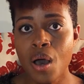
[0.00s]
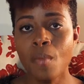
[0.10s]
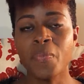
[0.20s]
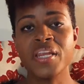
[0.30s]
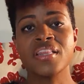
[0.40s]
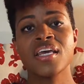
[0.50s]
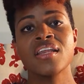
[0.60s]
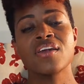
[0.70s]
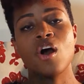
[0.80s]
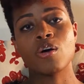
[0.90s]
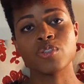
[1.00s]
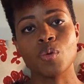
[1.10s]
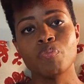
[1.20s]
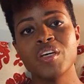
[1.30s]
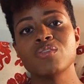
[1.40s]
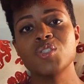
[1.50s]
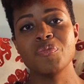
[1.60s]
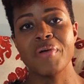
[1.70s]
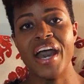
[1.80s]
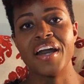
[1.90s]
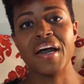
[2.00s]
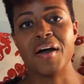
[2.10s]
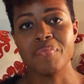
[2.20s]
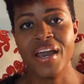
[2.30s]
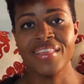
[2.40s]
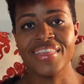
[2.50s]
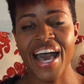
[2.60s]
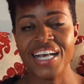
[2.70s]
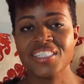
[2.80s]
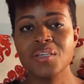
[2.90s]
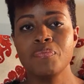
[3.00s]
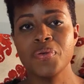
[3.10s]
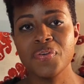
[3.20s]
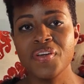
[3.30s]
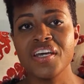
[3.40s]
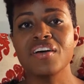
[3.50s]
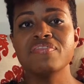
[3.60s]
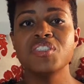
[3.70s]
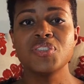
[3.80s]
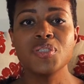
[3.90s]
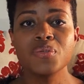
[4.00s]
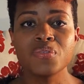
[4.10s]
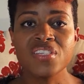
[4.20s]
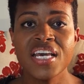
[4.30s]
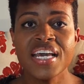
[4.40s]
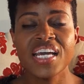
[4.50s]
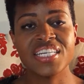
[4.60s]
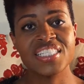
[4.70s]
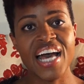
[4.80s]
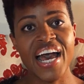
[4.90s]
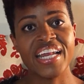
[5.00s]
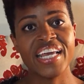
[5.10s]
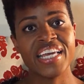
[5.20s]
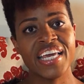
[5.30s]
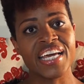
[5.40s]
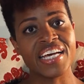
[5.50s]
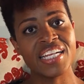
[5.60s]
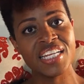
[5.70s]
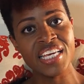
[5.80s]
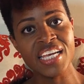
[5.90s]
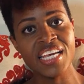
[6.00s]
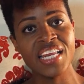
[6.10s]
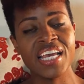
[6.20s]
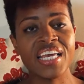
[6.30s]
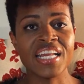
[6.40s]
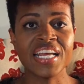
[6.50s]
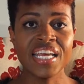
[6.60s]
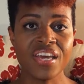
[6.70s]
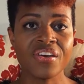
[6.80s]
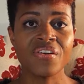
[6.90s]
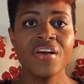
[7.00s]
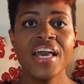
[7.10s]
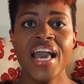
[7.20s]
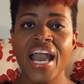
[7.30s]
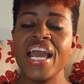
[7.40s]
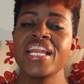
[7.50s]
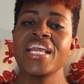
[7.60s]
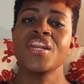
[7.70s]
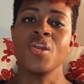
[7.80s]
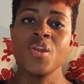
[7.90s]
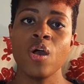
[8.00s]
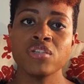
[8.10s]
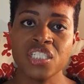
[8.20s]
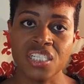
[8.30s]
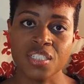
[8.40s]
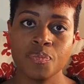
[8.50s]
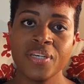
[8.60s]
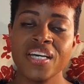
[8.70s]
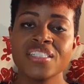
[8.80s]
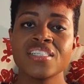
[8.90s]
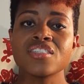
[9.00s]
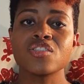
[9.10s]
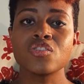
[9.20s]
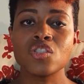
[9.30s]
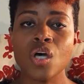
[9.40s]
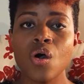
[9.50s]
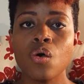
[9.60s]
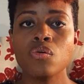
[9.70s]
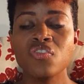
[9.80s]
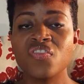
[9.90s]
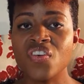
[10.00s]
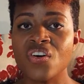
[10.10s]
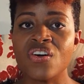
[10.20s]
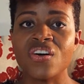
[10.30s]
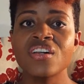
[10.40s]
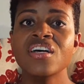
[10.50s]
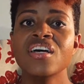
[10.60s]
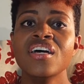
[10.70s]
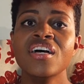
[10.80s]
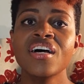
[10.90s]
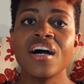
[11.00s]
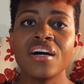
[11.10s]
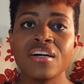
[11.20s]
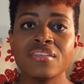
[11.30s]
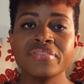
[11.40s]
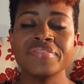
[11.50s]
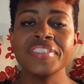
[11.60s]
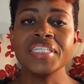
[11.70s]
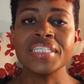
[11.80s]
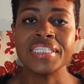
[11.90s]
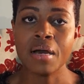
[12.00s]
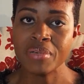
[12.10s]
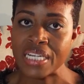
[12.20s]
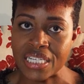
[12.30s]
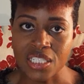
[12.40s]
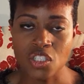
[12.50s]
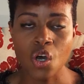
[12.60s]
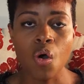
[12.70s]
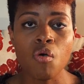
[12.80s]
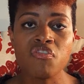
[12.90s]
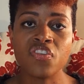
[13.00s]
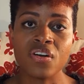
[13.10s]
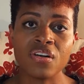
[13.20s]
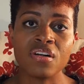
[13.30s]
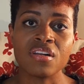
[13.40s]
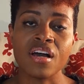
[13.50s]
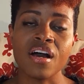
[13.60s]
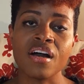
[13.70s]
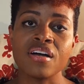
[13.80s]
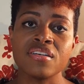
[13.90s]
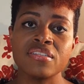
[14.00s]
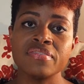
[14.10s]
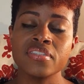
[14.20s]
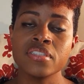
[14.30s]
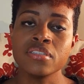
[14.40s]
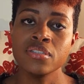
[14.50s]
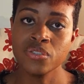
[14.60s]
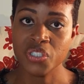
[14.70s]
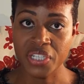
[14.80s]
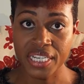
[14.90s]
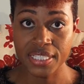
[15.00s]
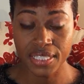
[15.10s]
but then it also builds you back up. And that's the beauty of juice, is that it can clean, it can heal, and it nourishes because it's so full of yumminess, so full of nutrients.